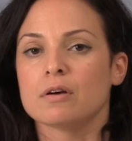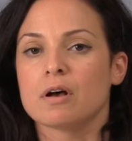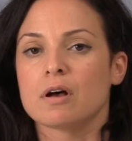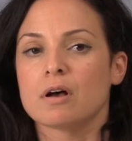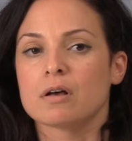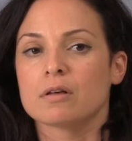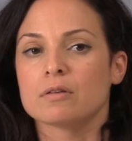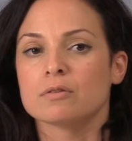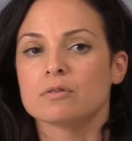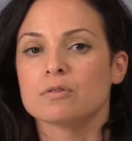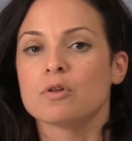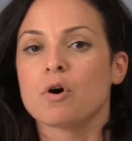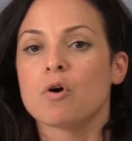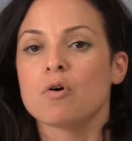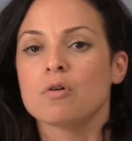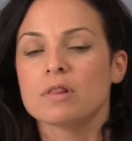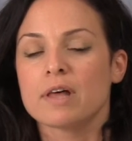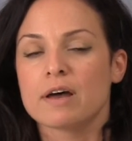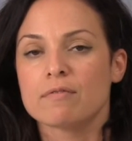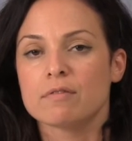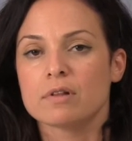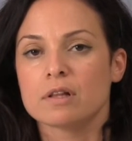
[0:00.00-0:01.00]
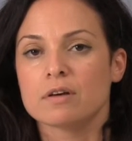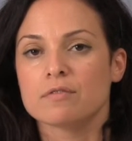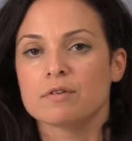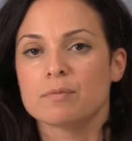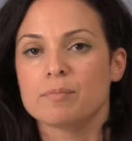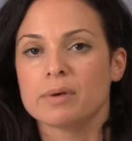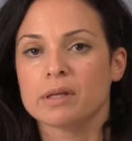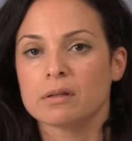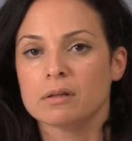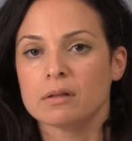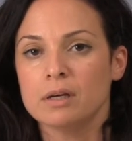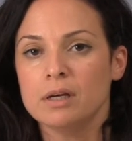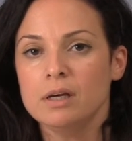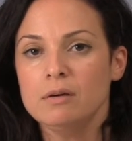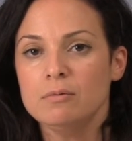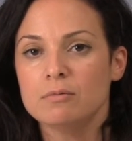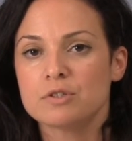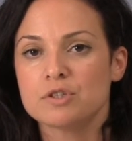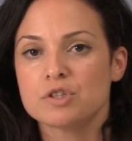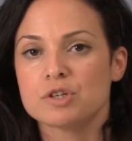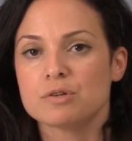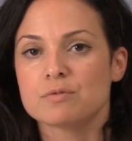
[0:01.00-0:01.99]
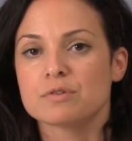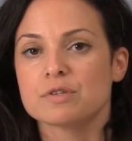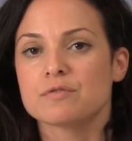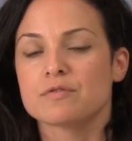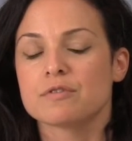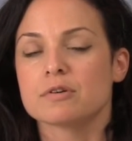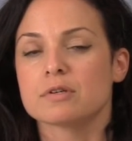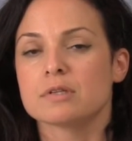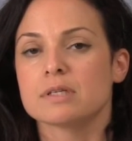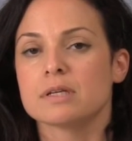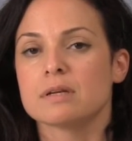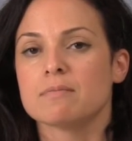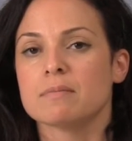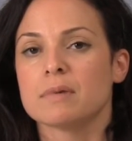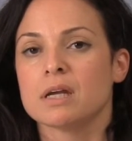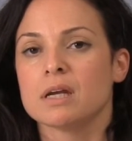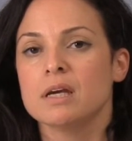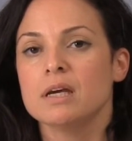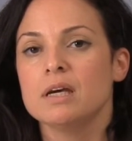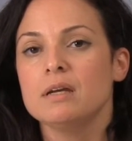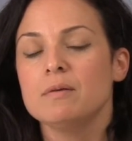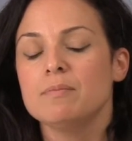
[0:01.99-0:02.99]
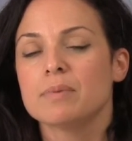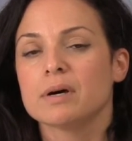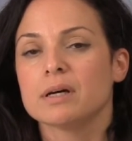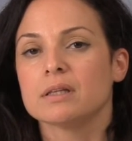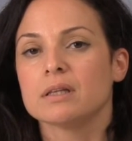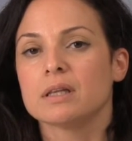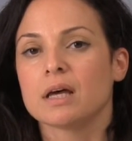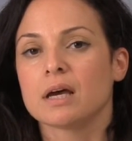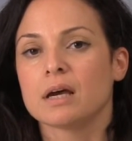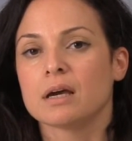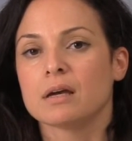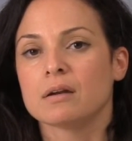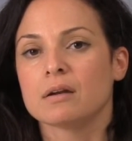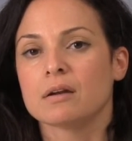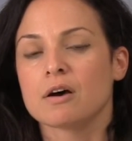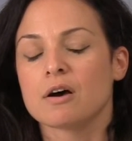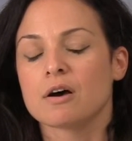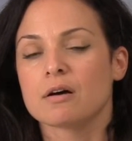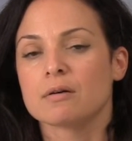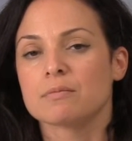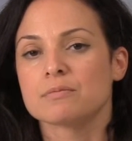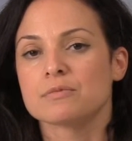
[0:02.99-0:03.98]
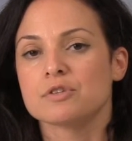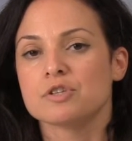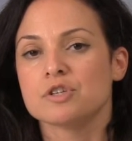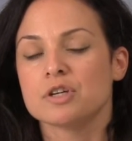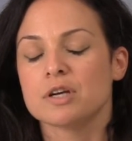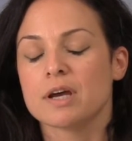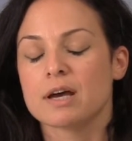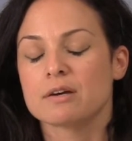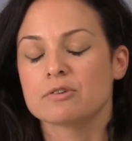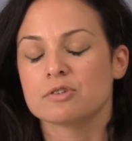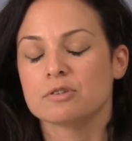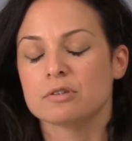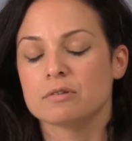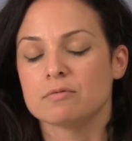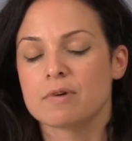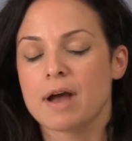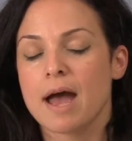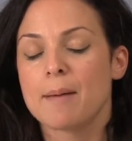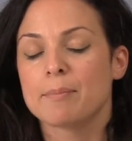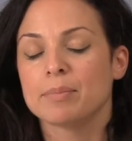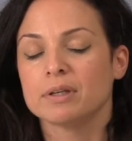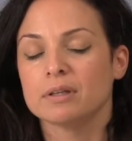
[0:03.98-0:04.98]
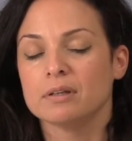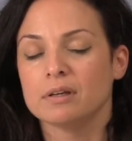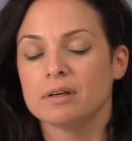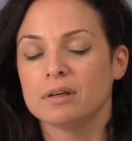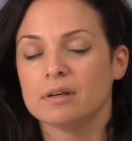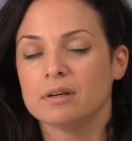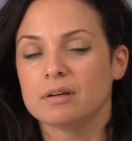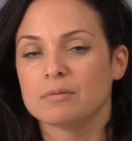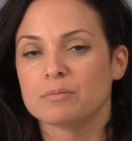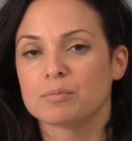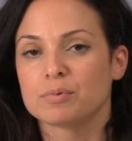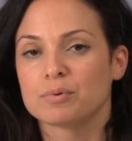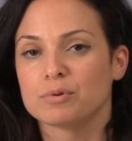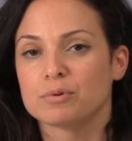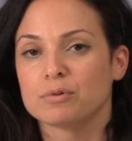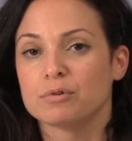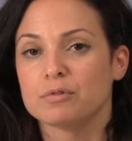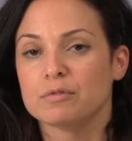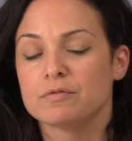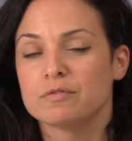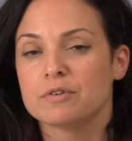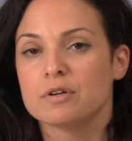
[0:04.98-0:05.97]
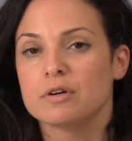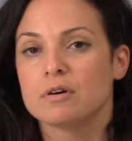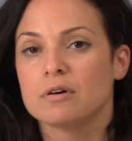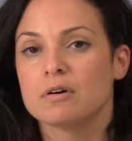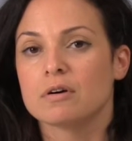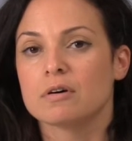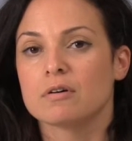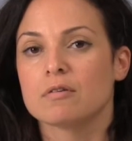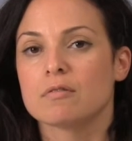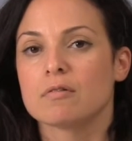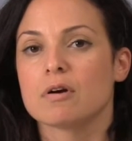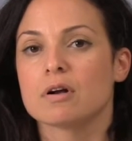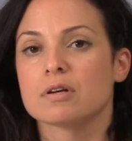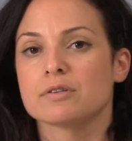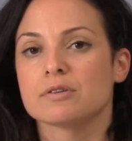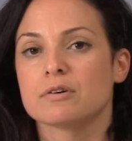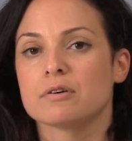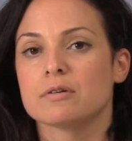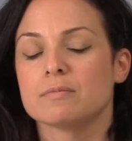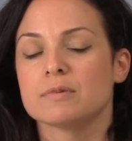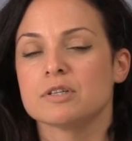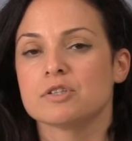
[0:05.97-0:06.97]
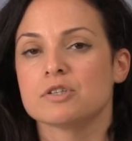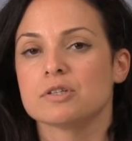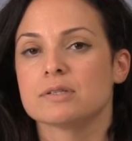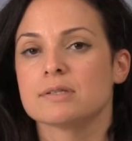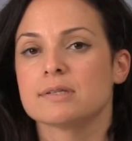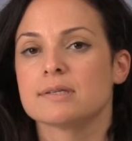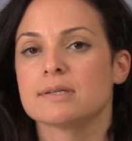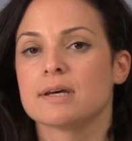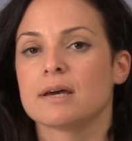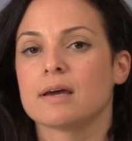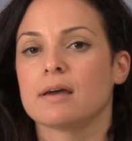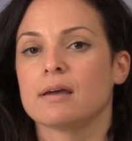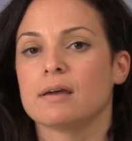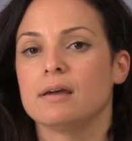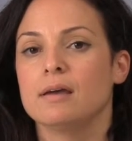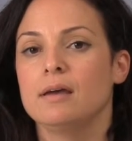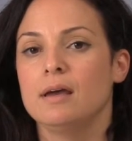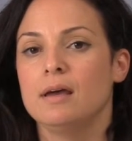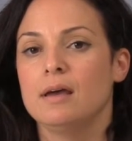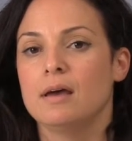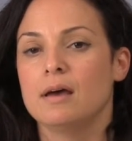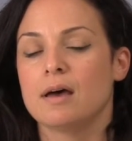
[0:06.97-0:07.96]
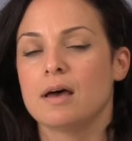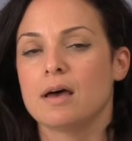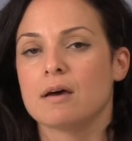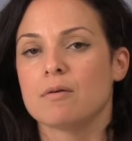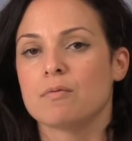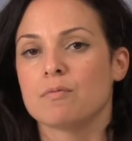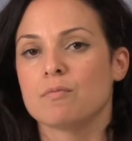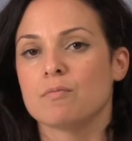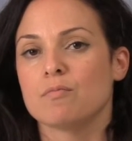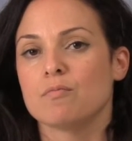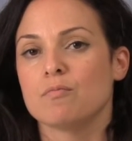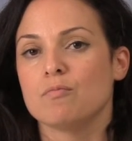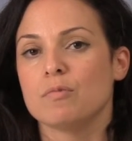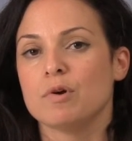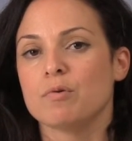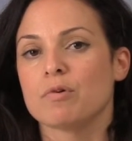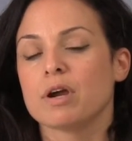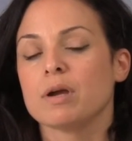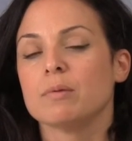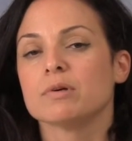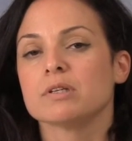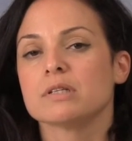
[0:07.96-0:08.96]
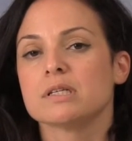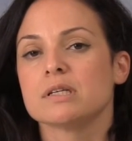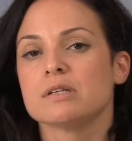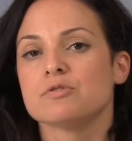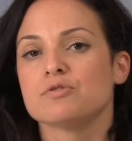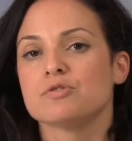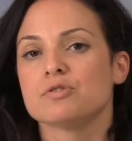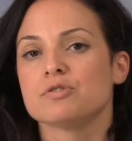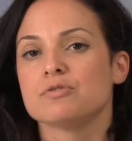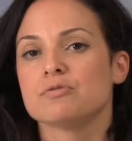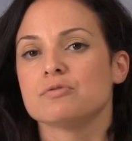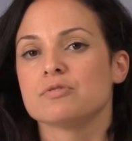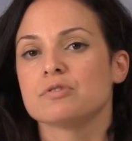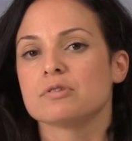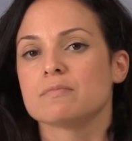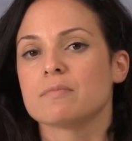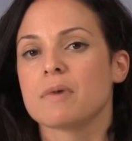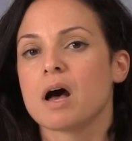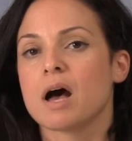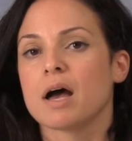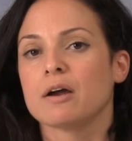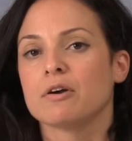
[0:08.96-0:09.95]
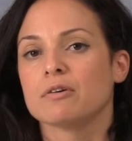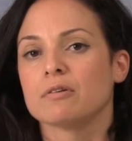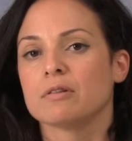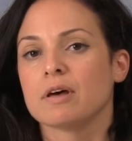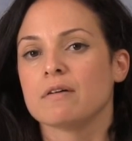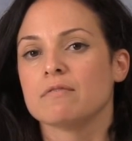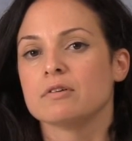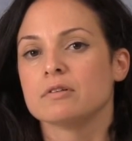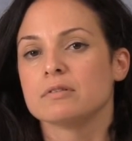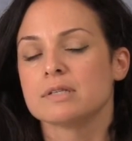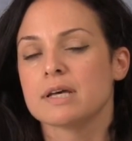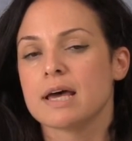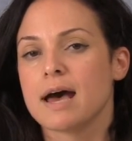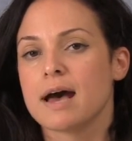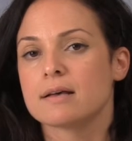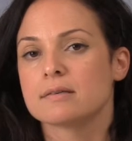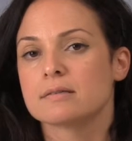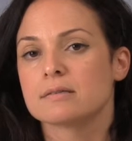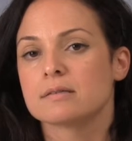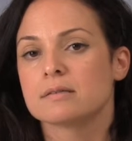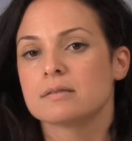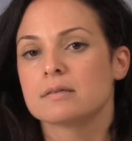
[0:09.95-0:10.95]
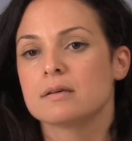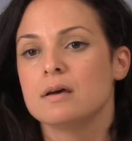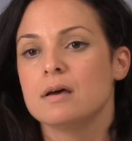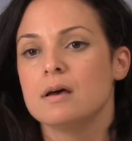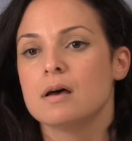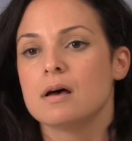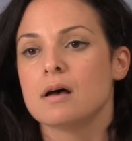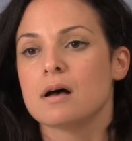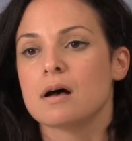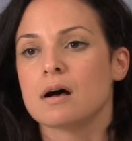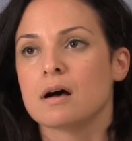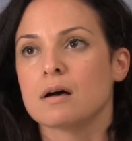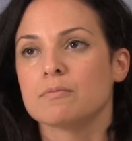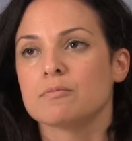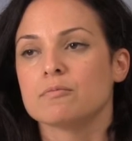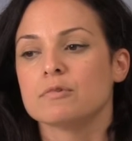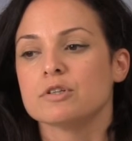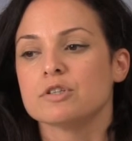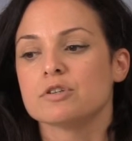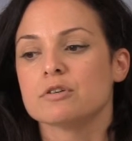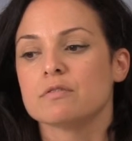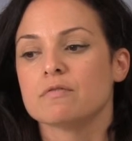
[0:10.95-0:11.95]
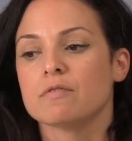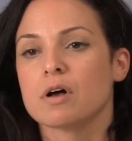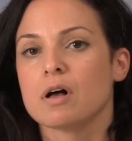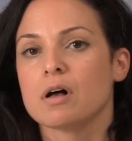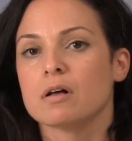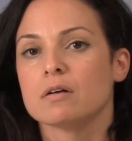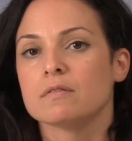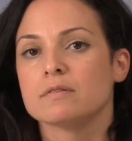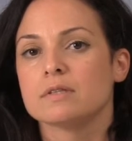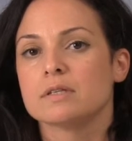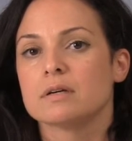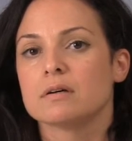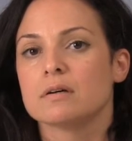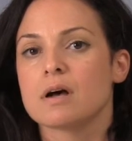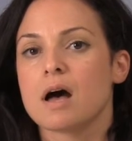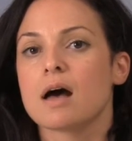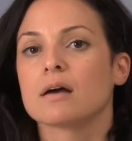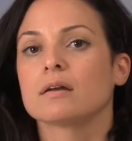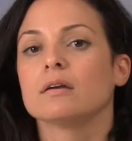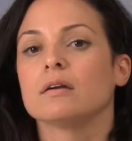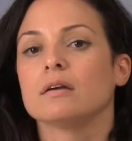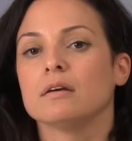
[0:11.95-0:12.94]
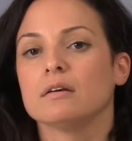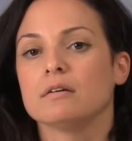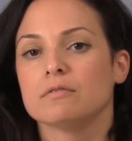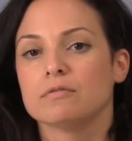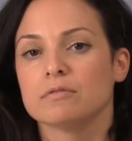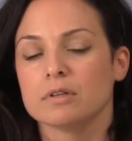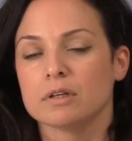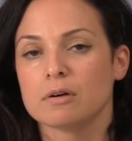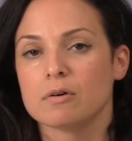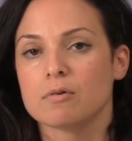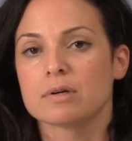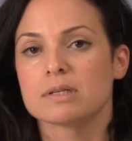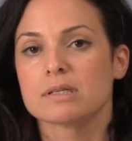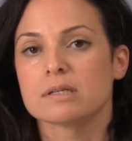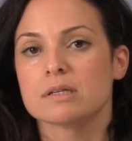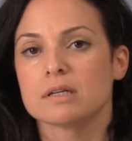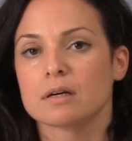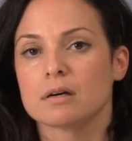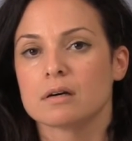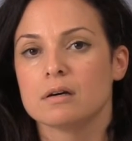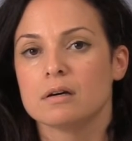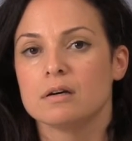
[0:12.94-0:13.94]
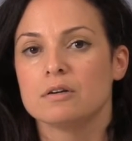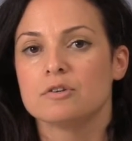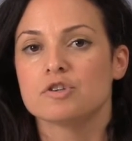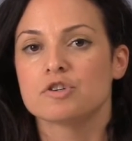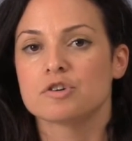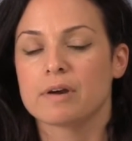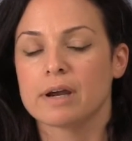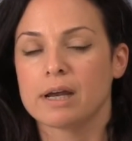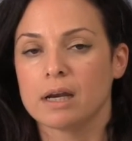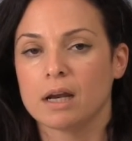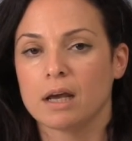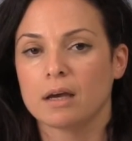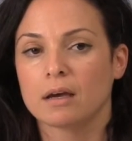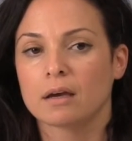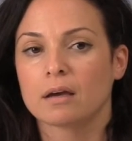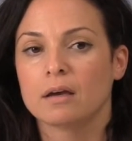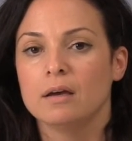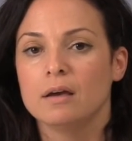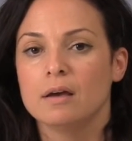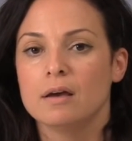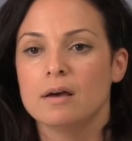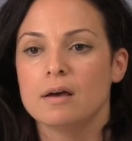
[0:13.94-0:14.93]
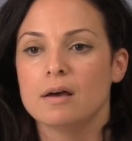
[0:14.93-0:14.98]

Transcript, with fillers: uh, low level of ability when she was first admitted, but then um, she actually rapidly improved across her admission stay. And we were able to introduce some higher level tasks, um, which involved cognitive linguistic training.